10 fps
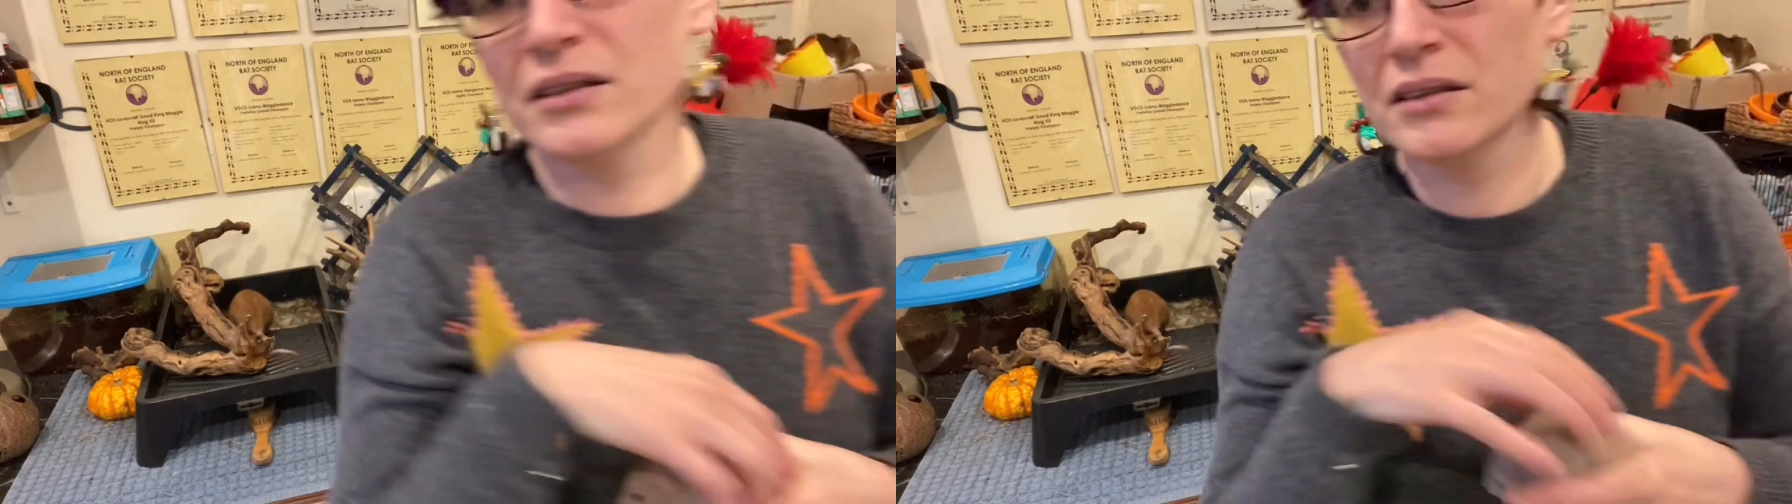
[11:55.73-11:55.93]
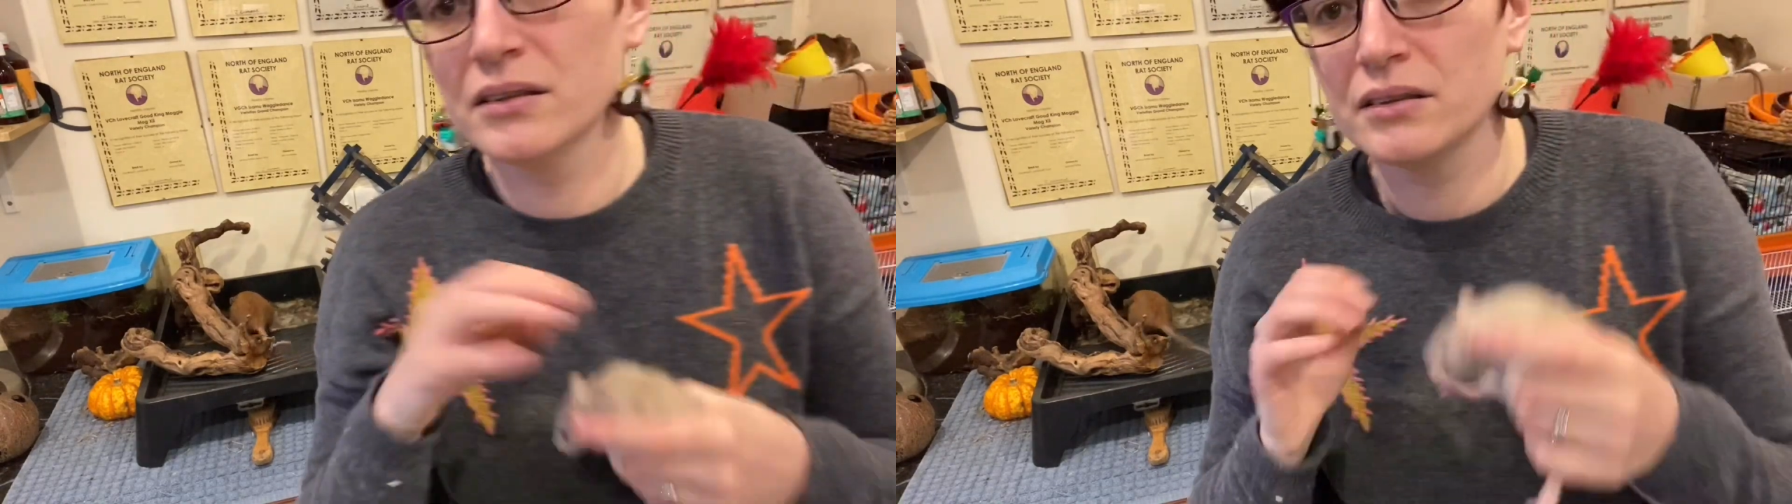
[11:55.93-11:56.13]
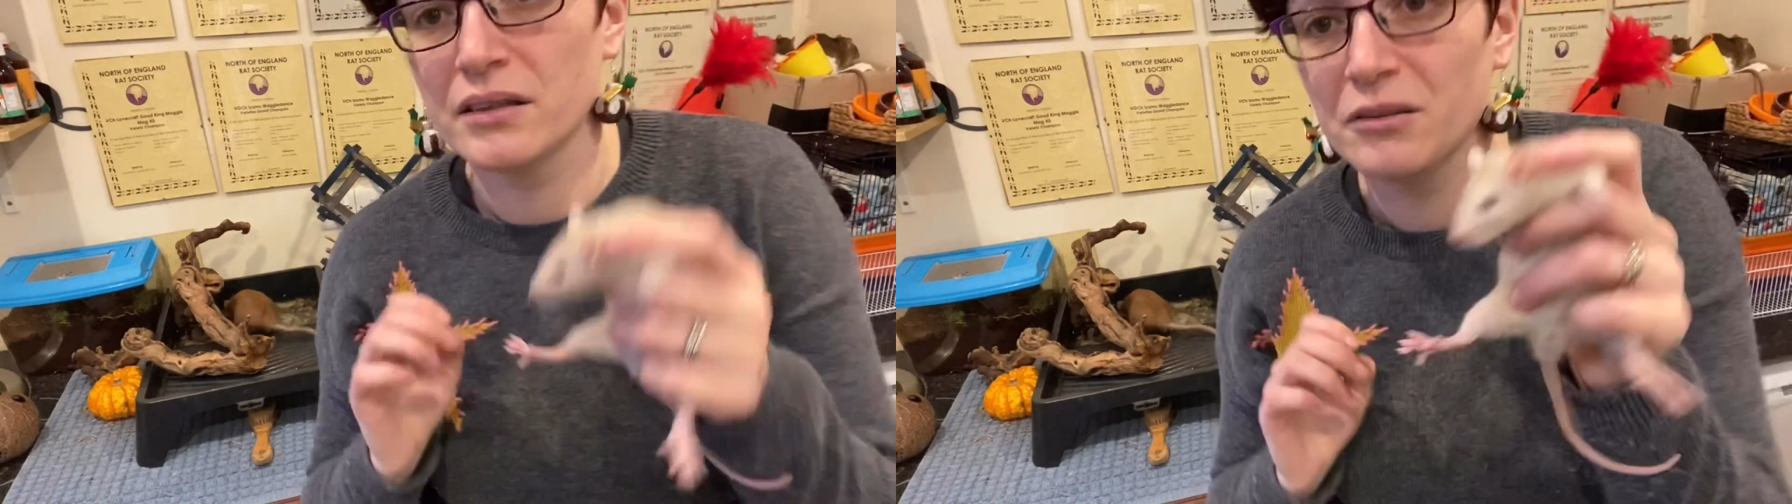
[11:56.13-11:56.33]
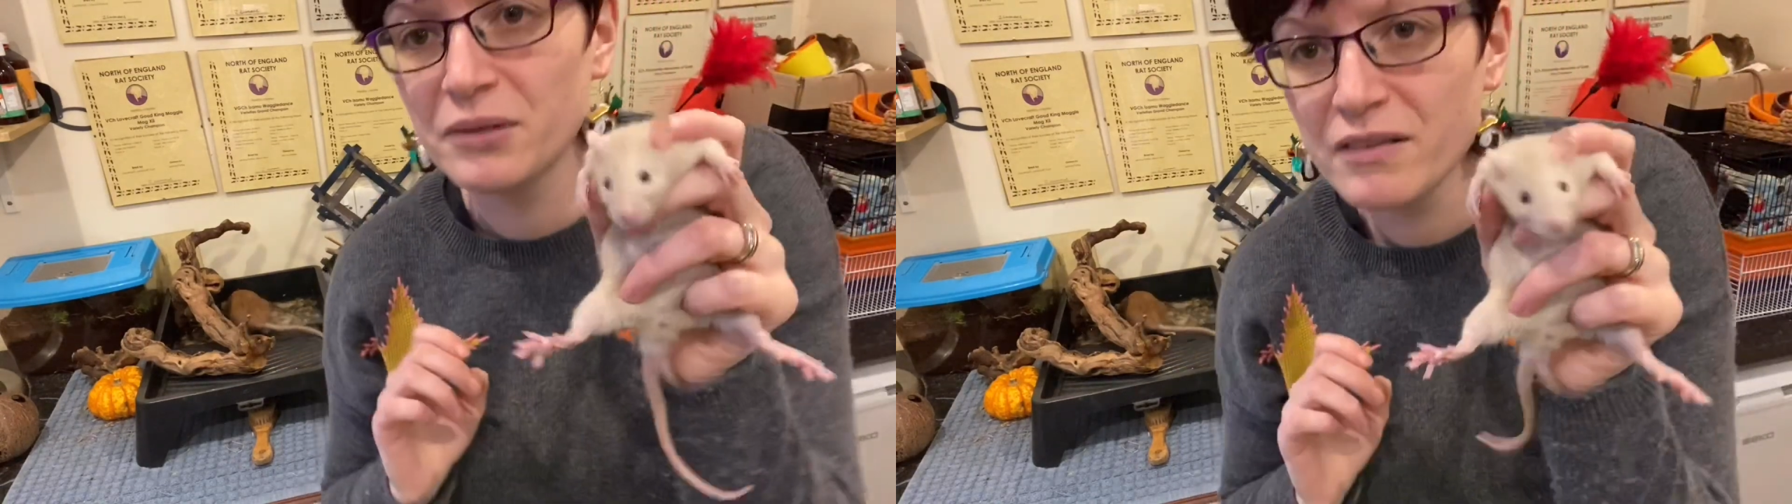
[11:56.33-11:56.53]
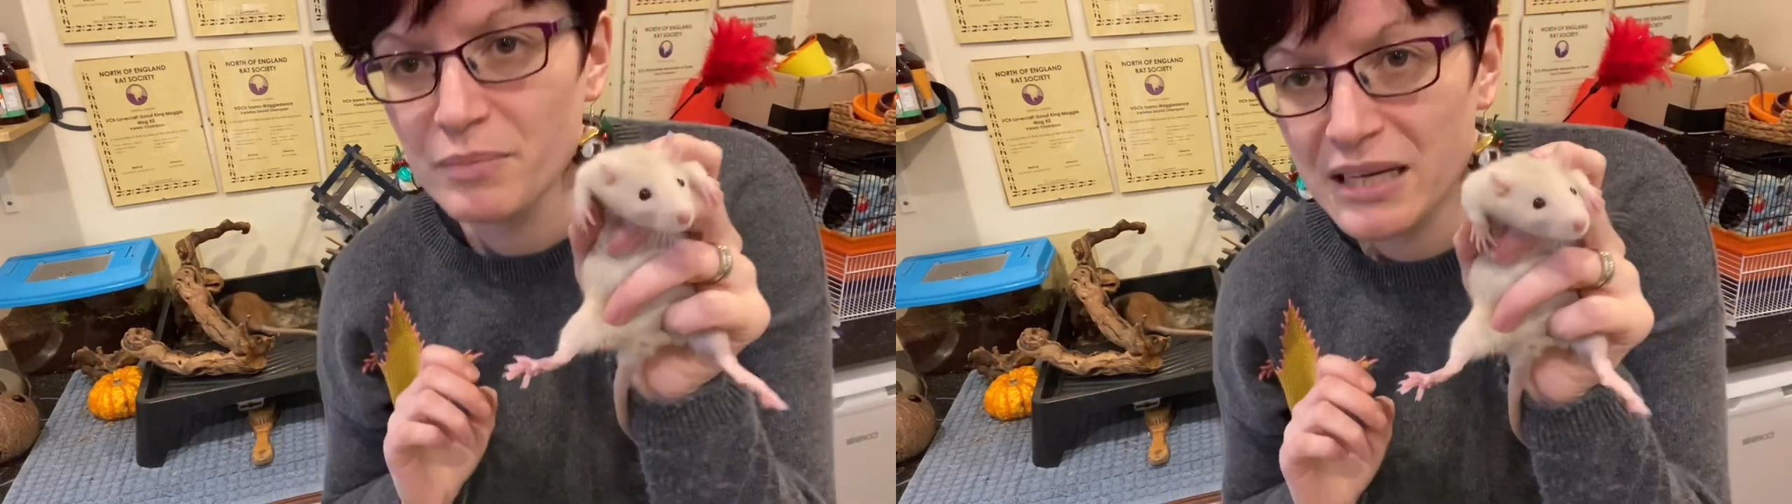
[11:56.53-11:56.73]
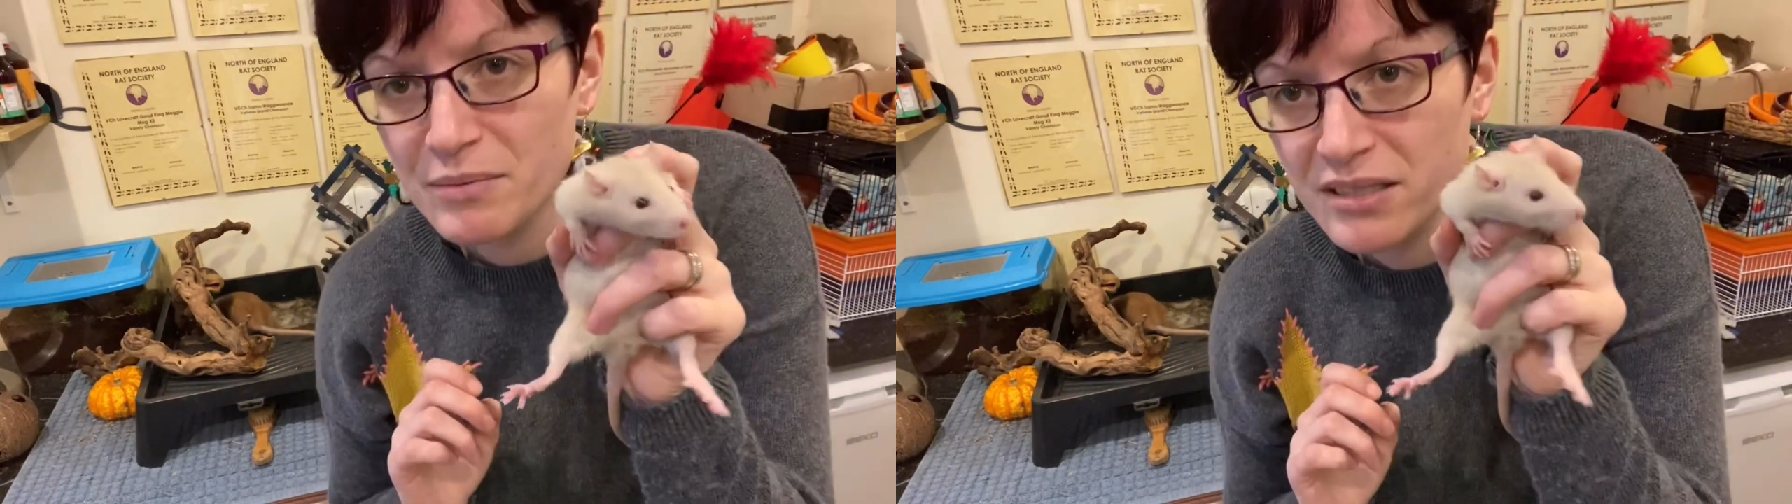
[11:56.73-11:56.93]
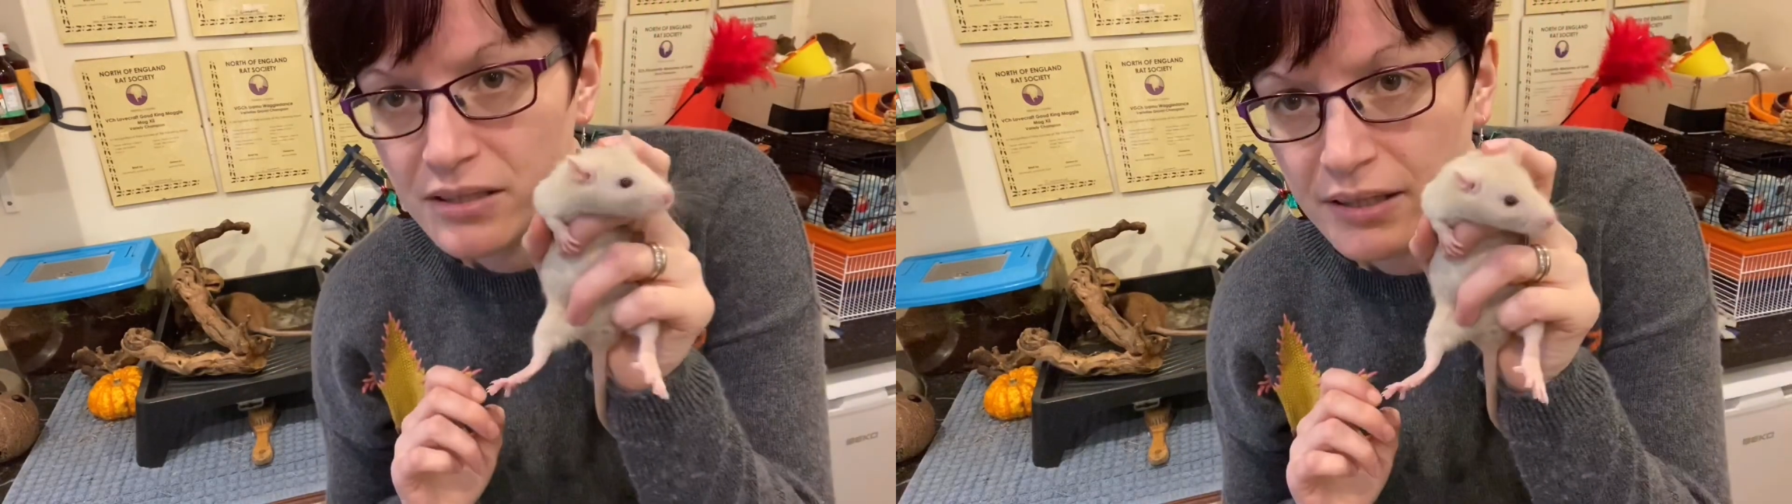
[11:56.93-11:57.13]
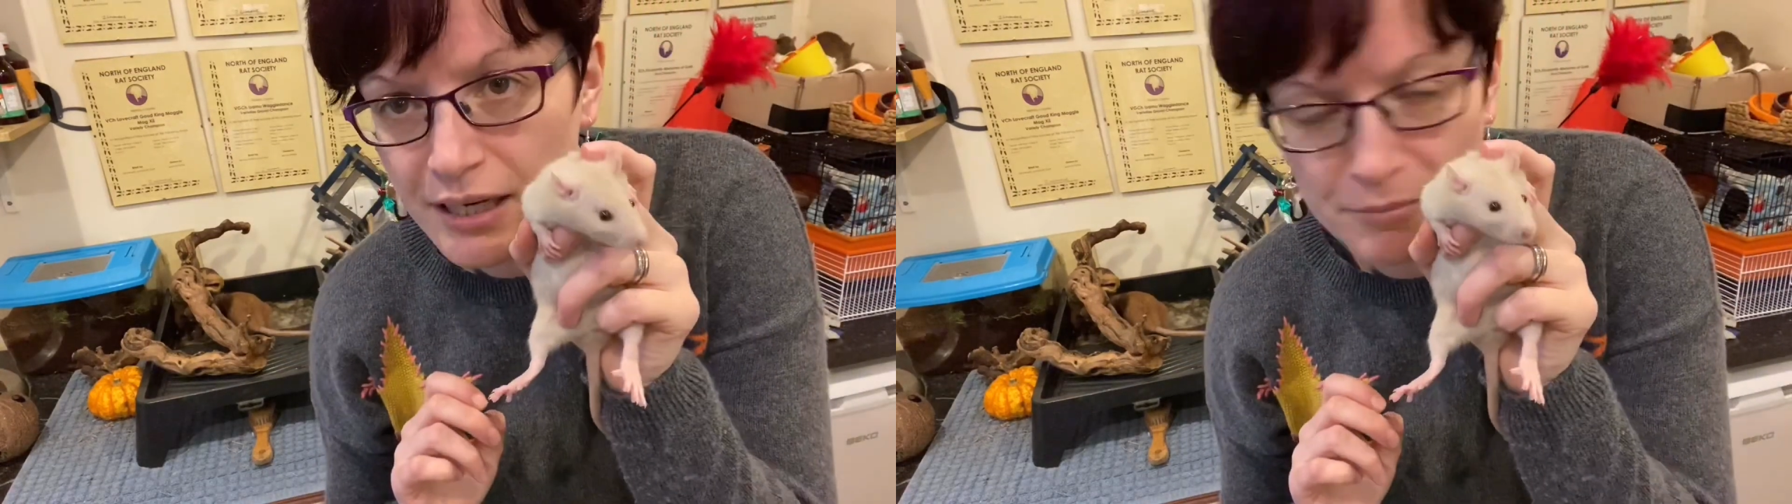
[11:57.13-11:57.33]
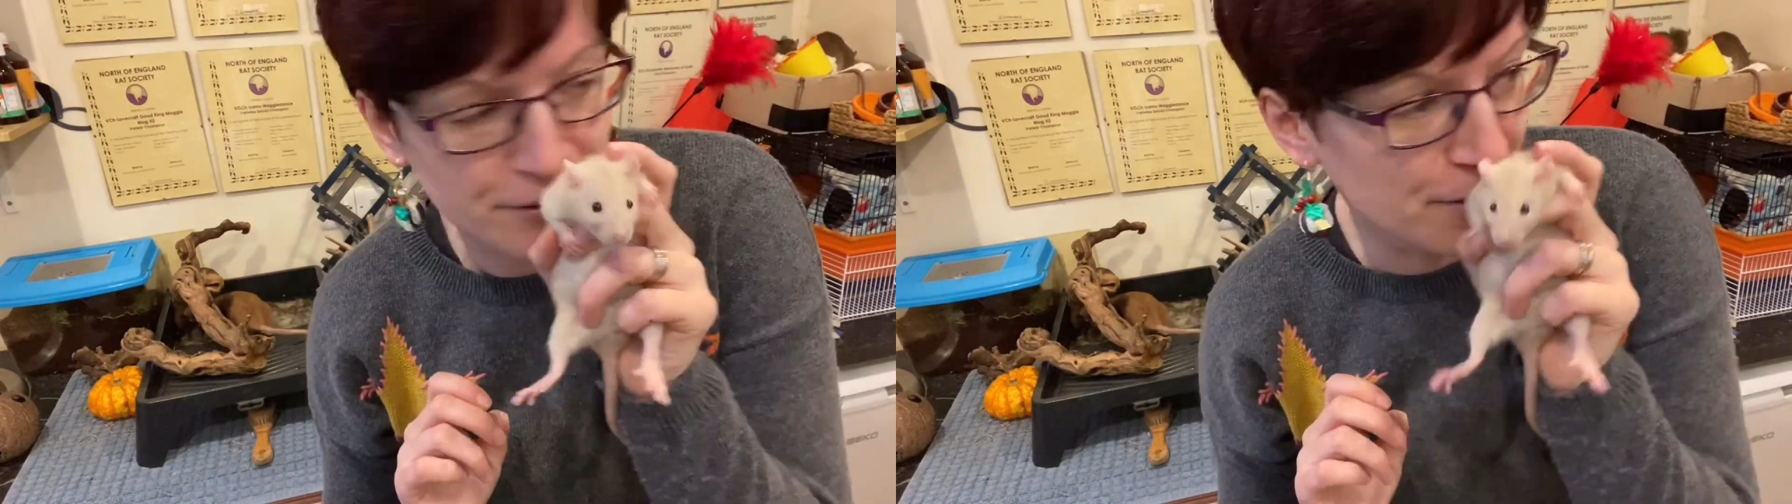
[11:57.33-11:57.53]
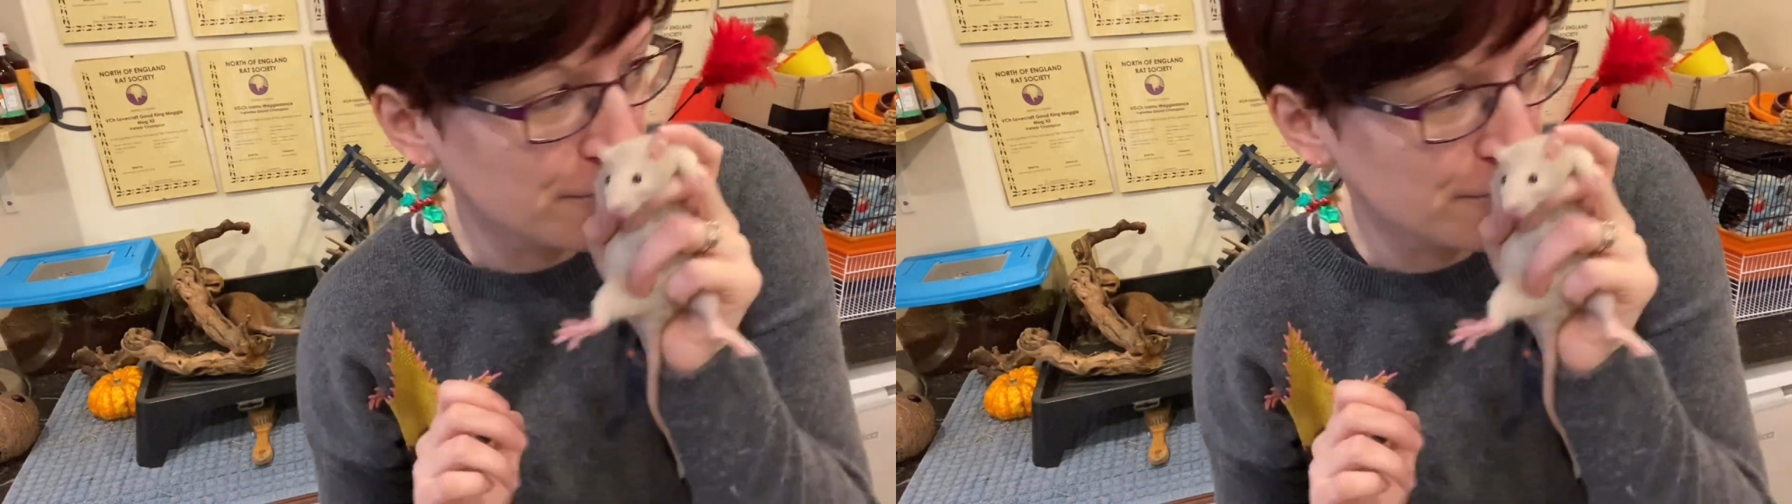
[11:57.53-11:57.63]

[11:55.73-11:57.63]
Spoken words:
Sorry, one of the babies escaped.